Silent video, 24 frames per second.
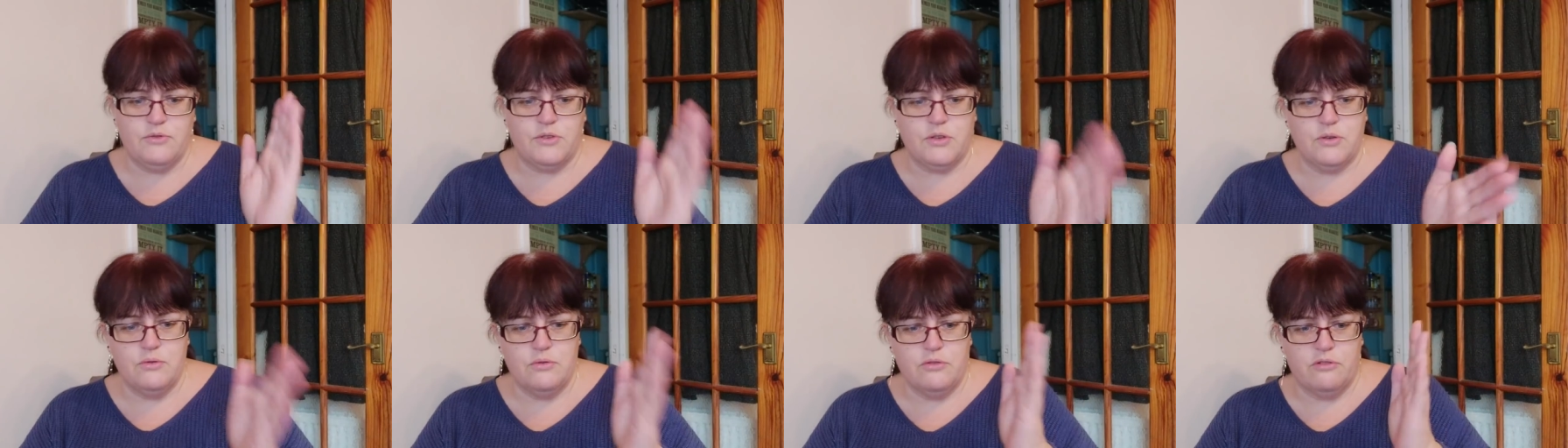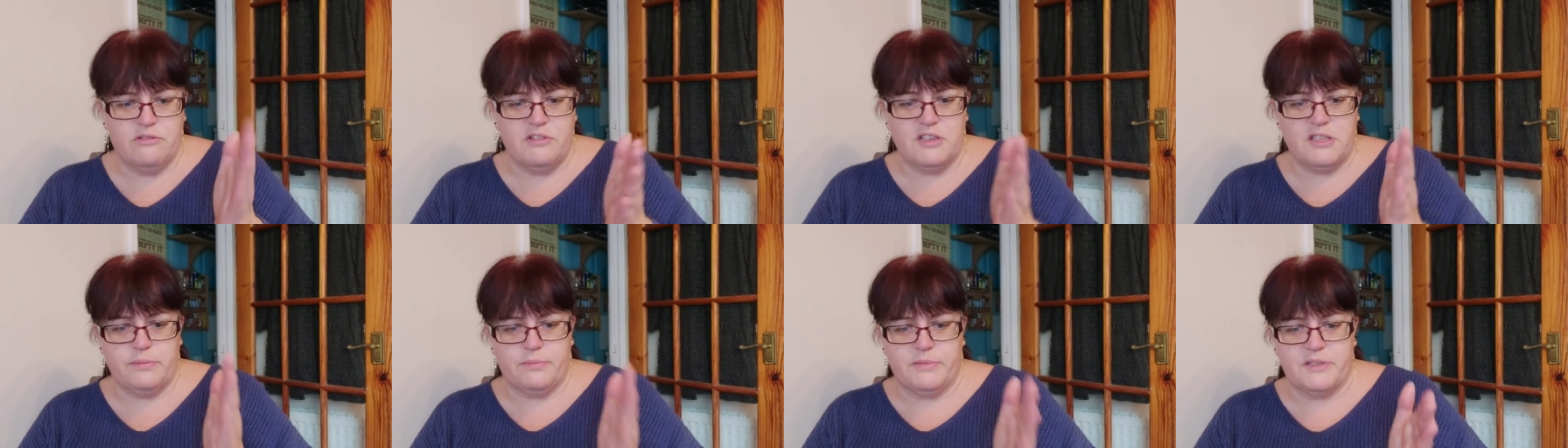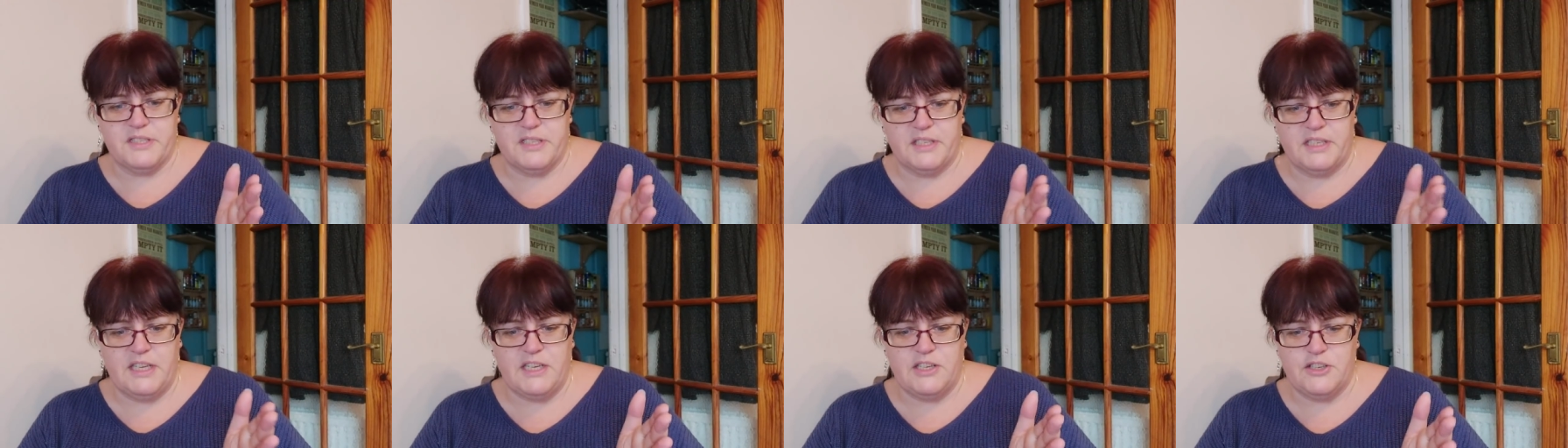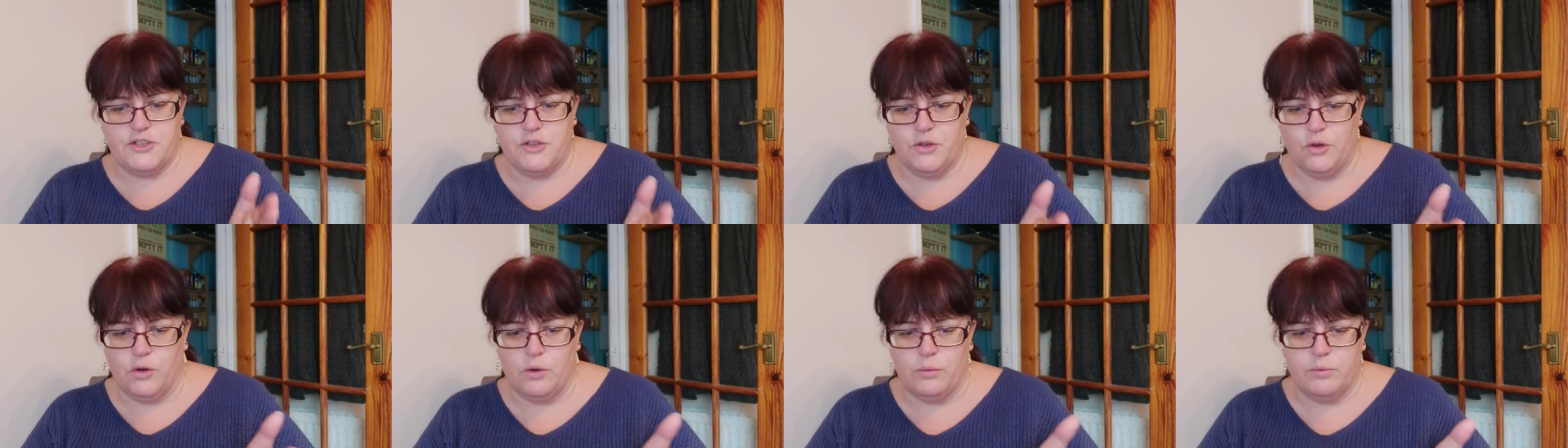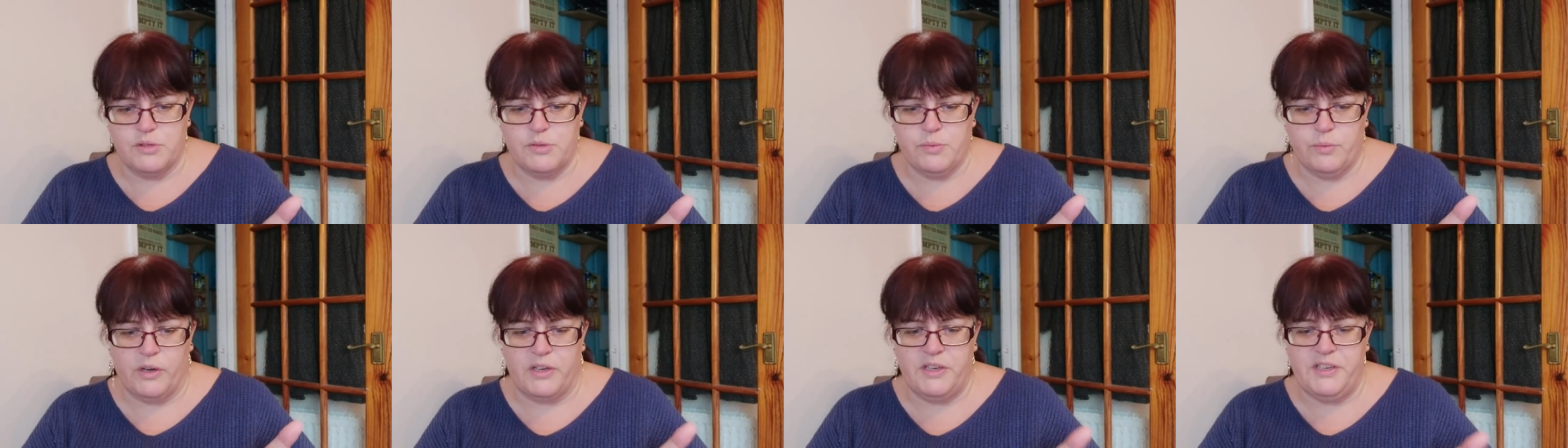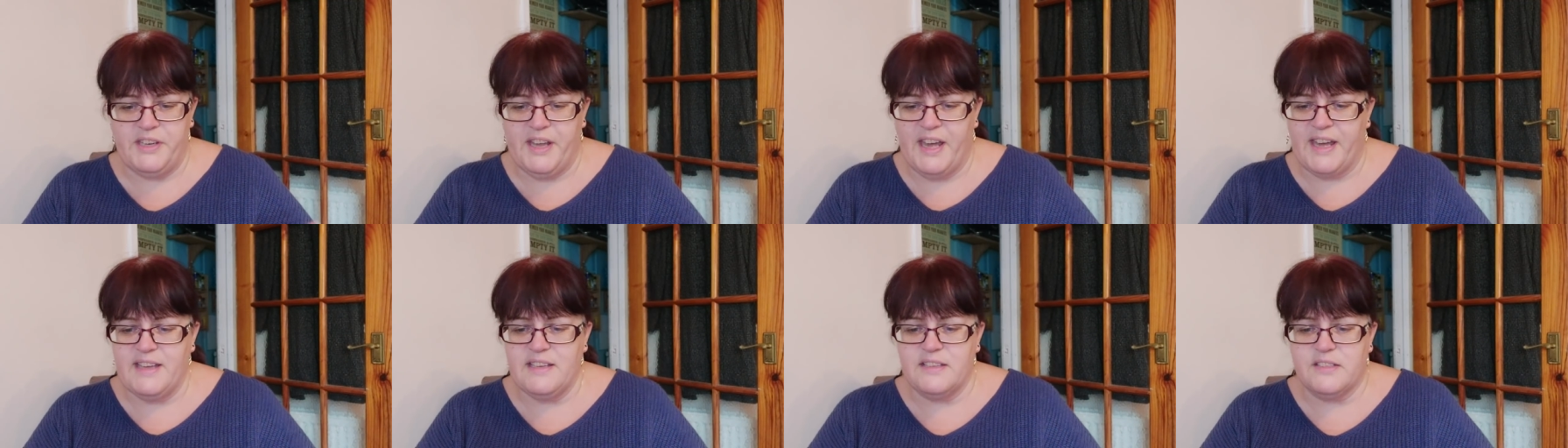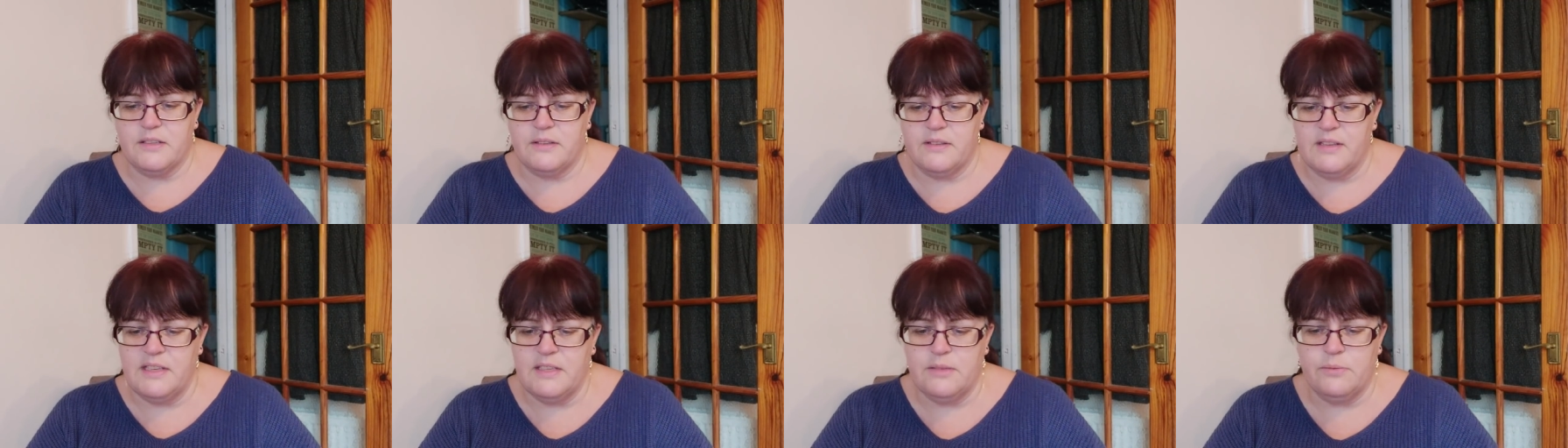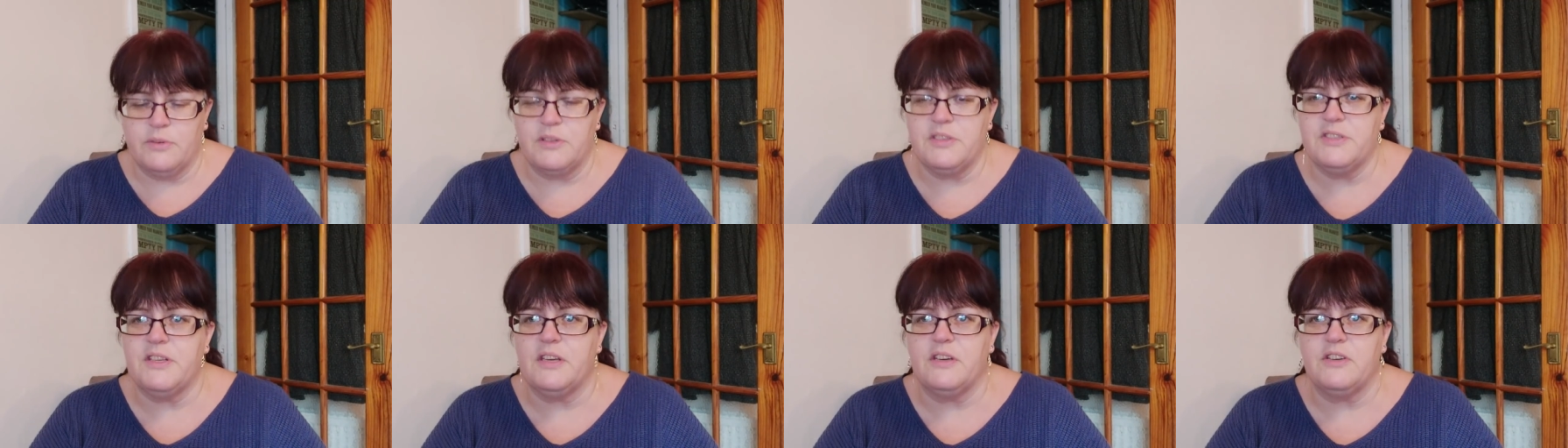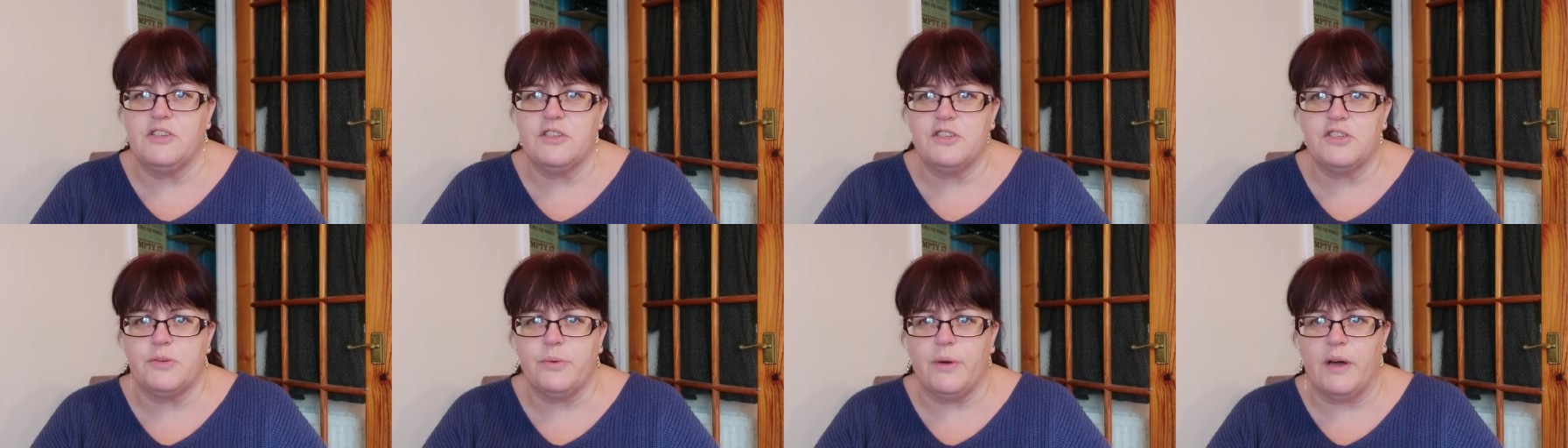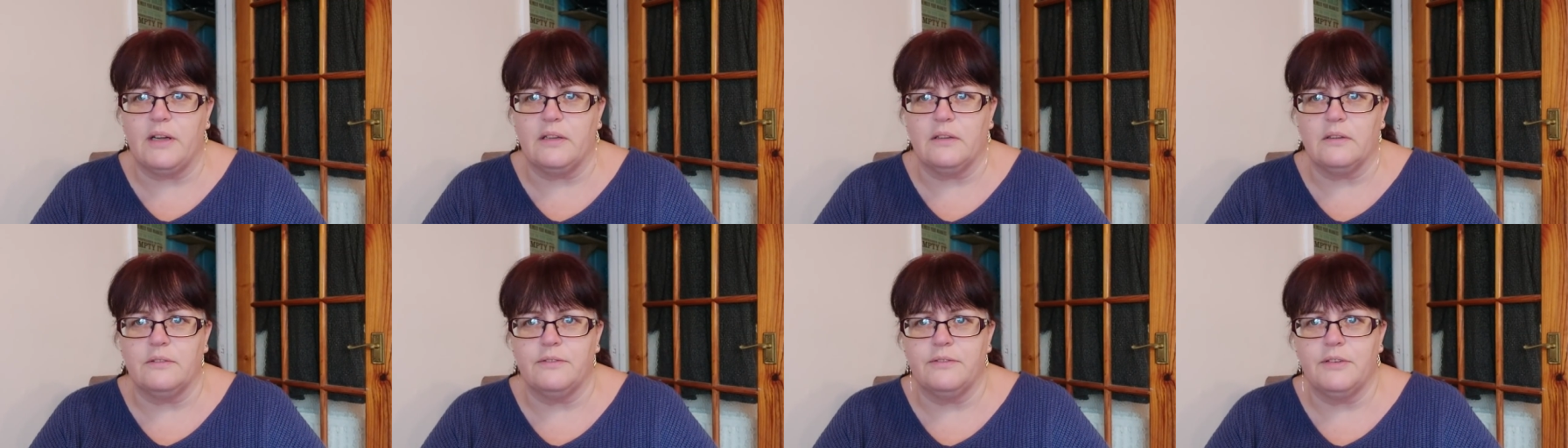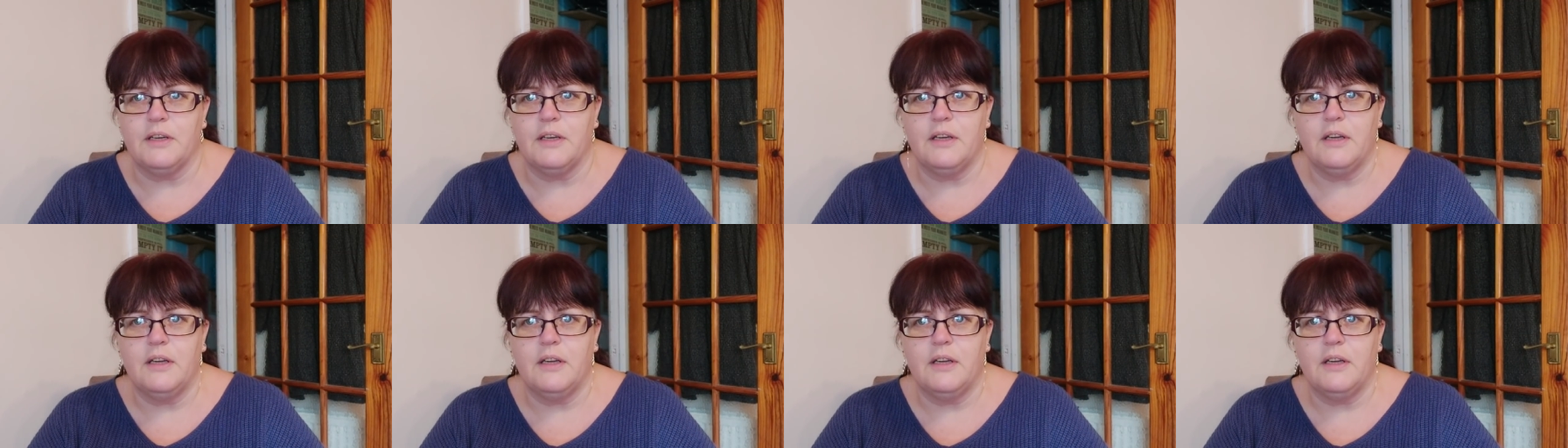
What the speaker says: to Christmas and each door was one day. So these ones that are just 12